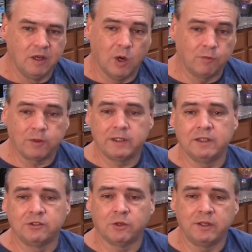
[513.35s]
hopefully
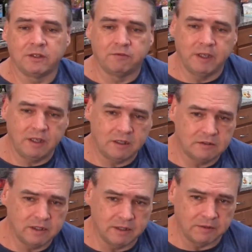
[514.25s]
you enjoyed this
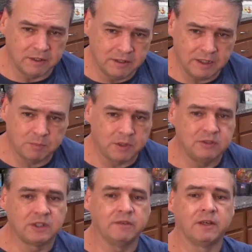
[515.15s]
video. If you did,
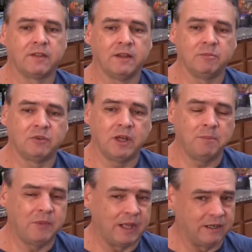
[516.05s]
please give it a thumbs
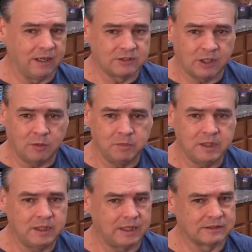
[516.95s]
up. That does help
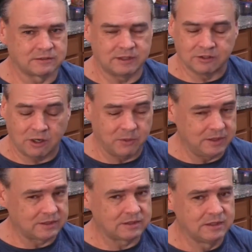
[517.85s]
me as
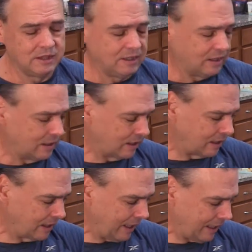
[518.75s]
always.
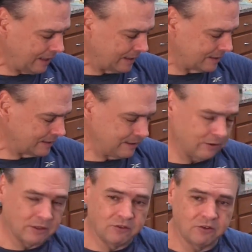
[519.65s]
And you
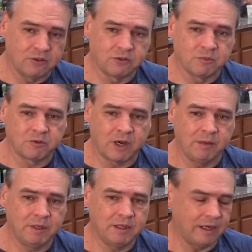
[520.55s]
know, consider
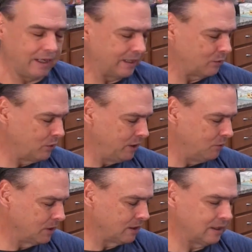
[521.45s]
subscribing, and
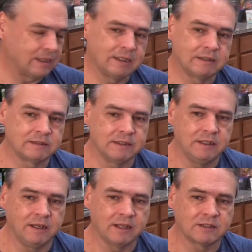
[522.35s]
we will
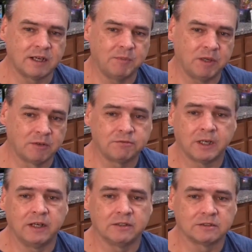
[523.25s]
see you next time on Rough
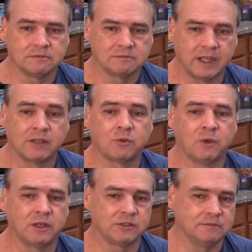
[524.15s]
Riders. Thanks for
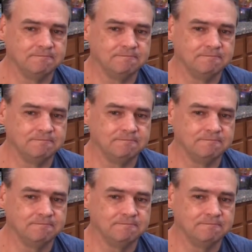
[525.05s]
watching.